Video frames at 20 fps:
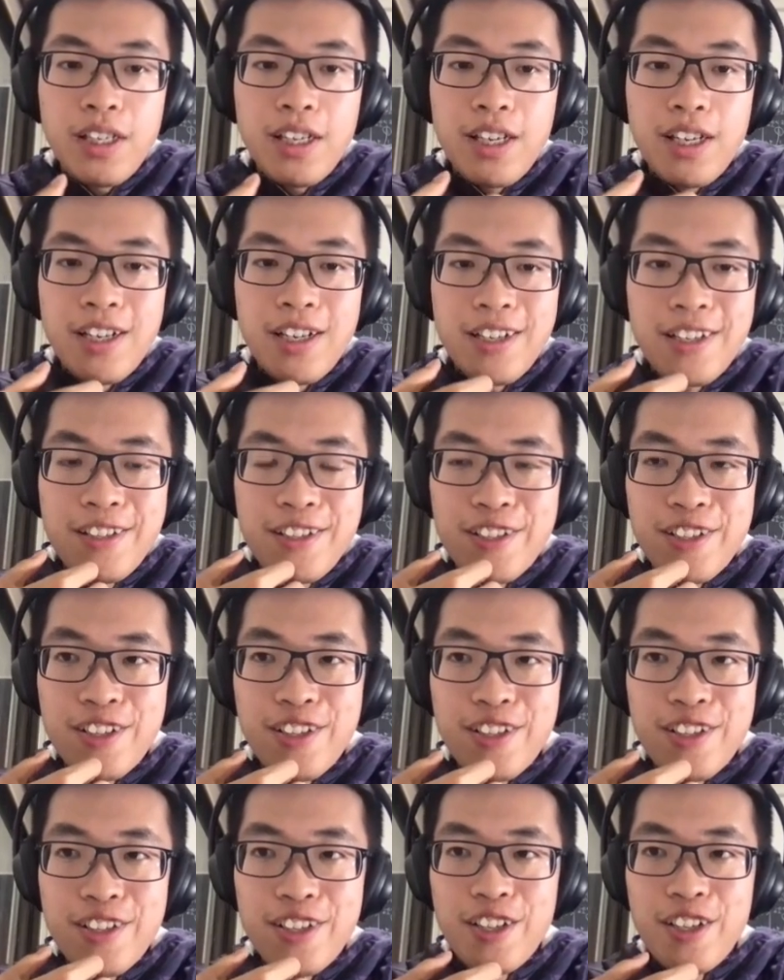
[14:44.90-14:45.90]
And
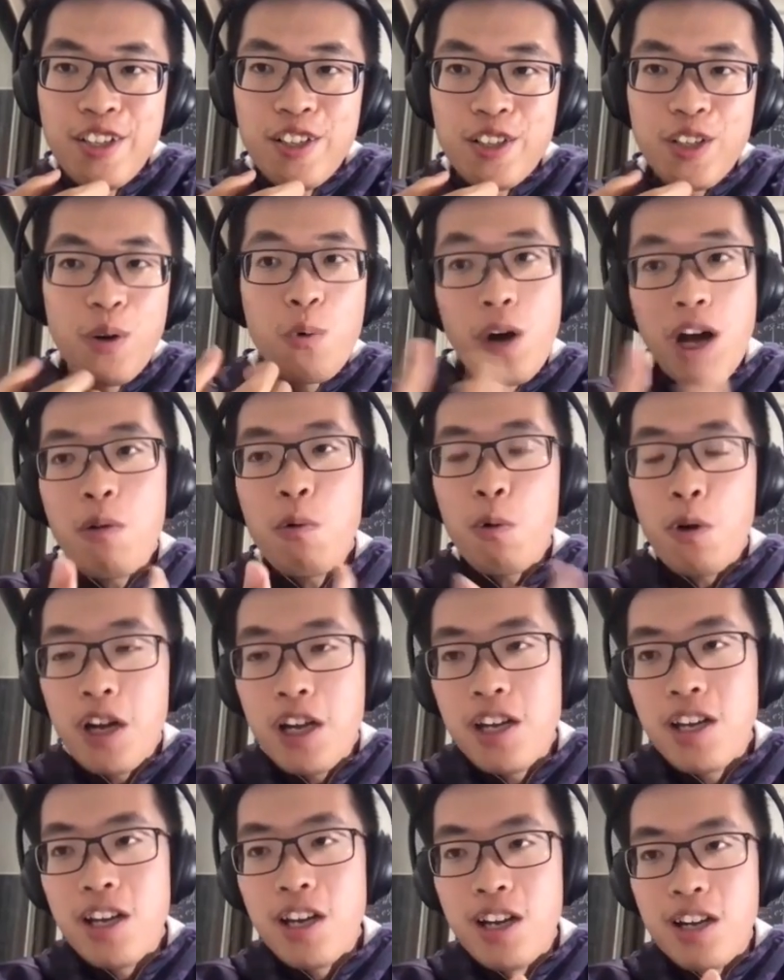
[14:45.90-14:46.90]
so one
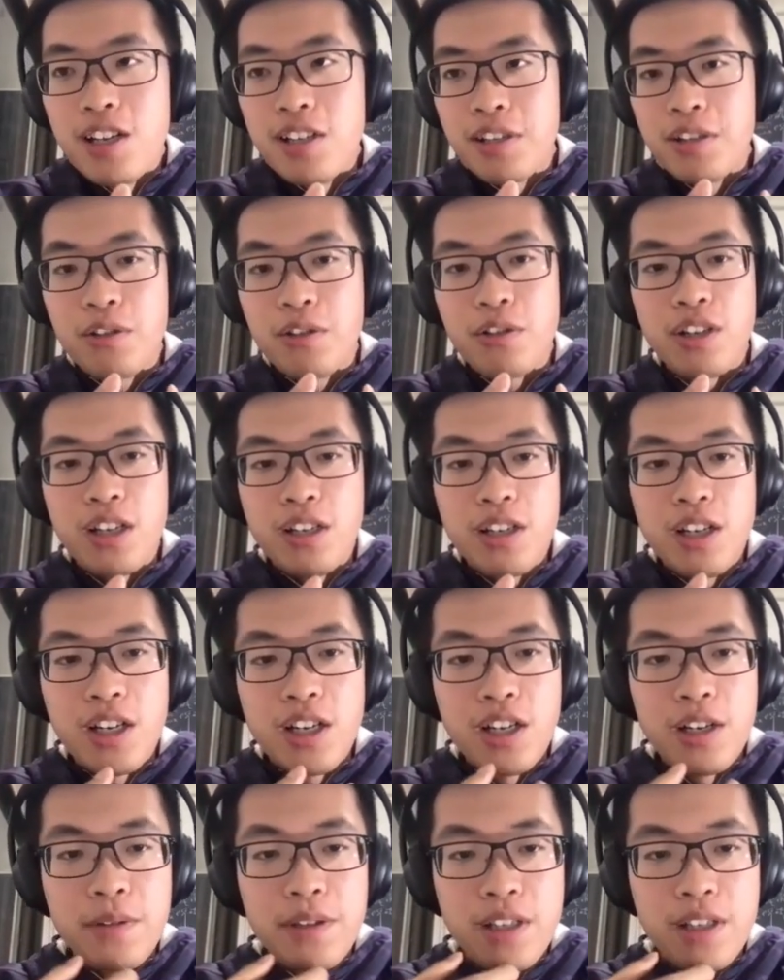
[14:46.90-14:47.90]
way is
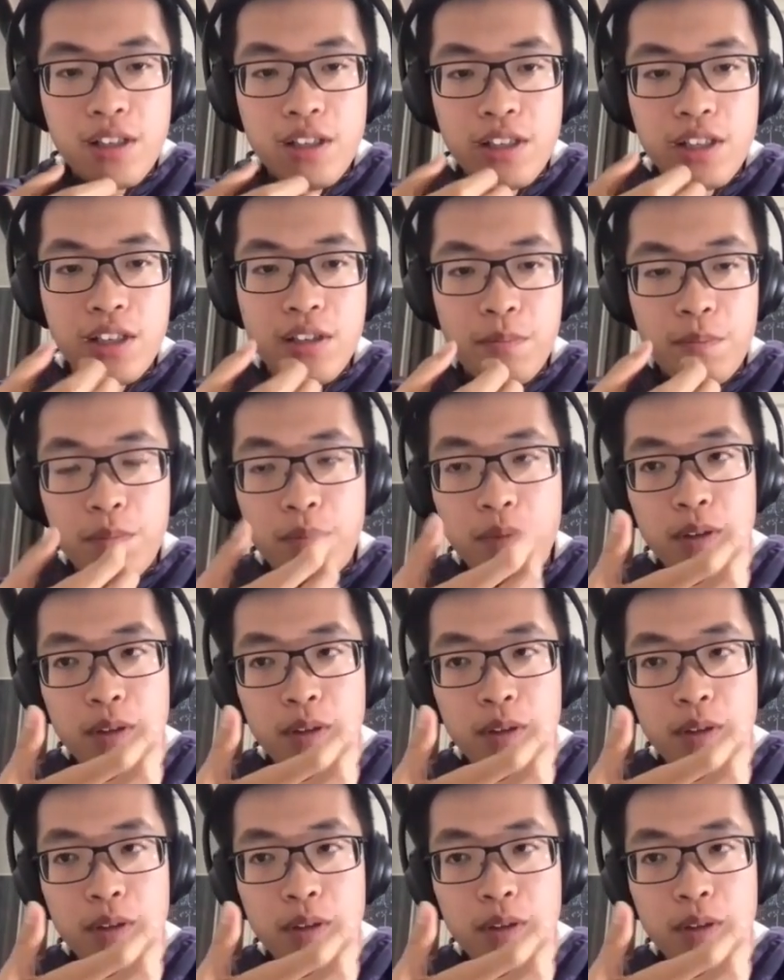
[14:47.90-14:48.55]
the